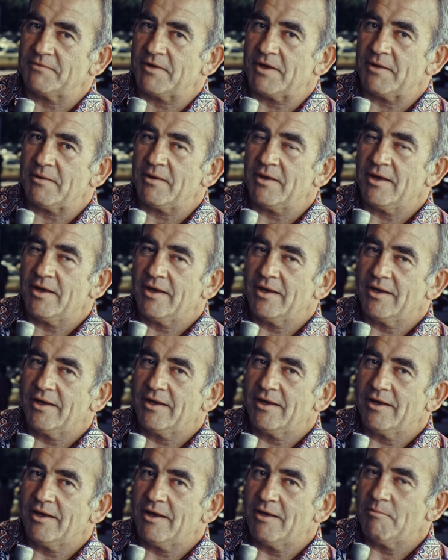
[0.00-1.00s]
they
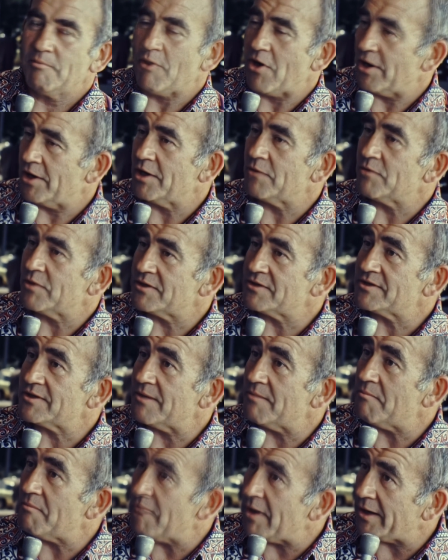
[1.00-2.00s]
parted with
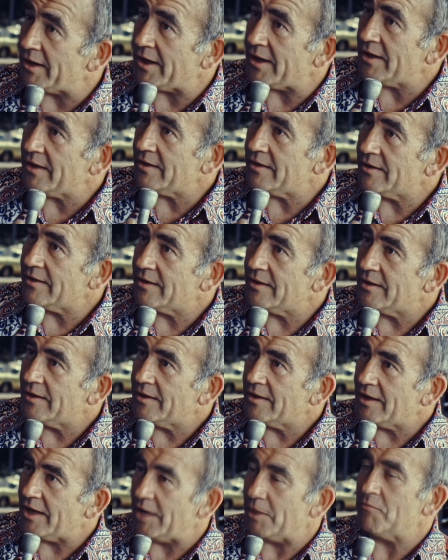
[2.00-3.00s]
some money
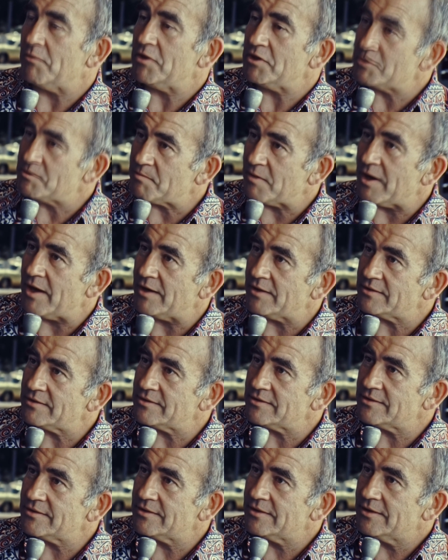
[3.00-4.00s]
in
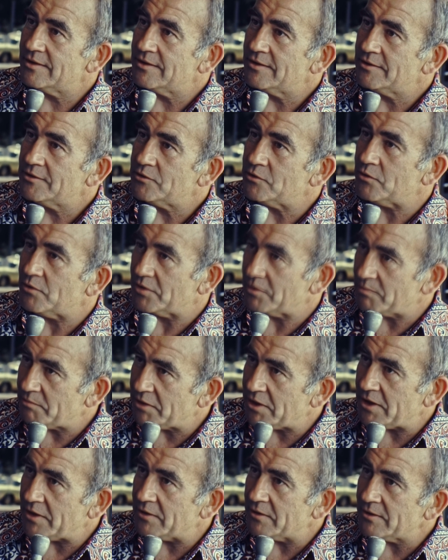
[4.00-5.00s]
response to an
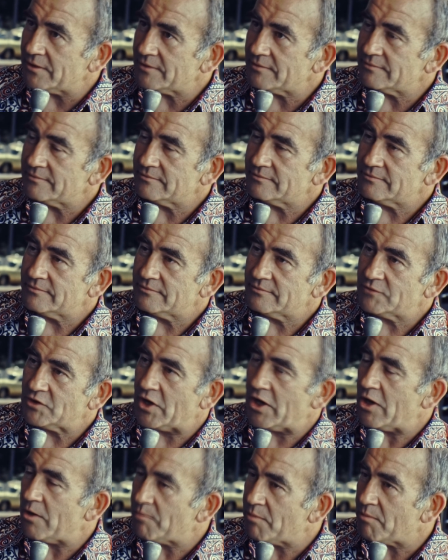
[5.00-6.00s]
appeal
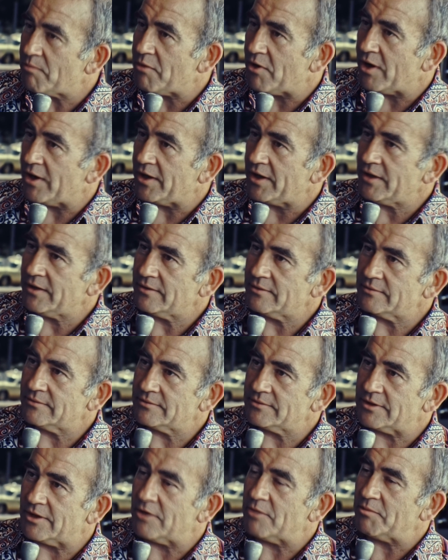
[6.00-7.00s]
to help a party,
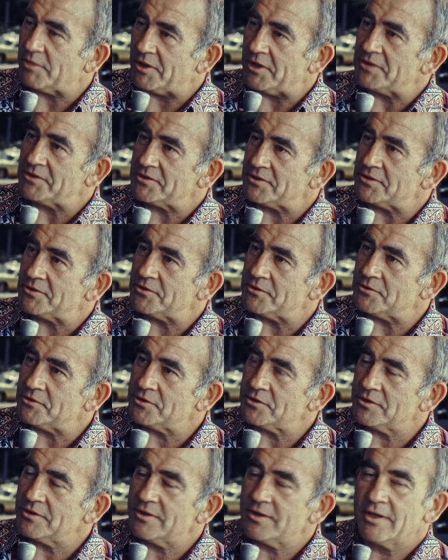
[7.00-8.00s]
to help an
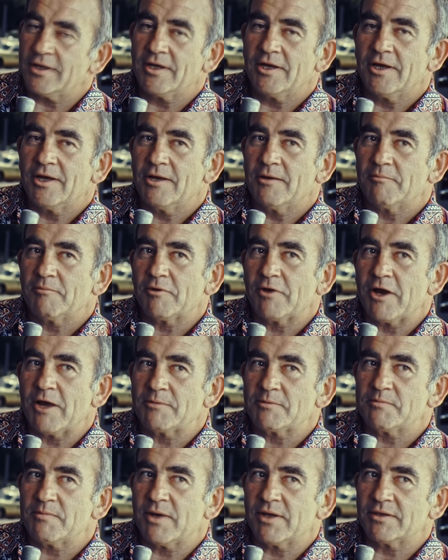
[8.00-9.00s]
institution,
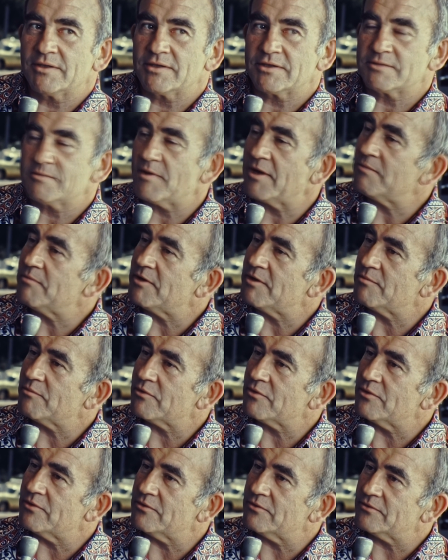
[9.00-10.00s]
perhaps politics might be
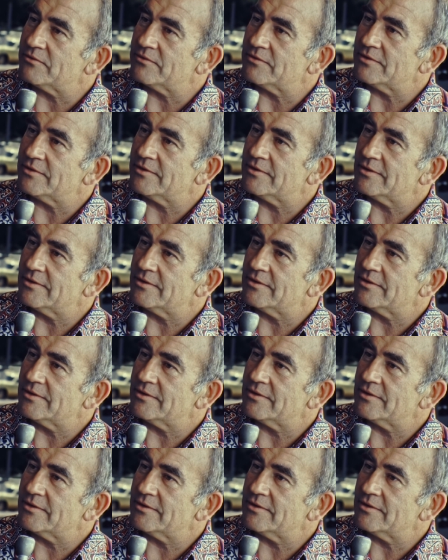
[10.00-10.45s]
improved.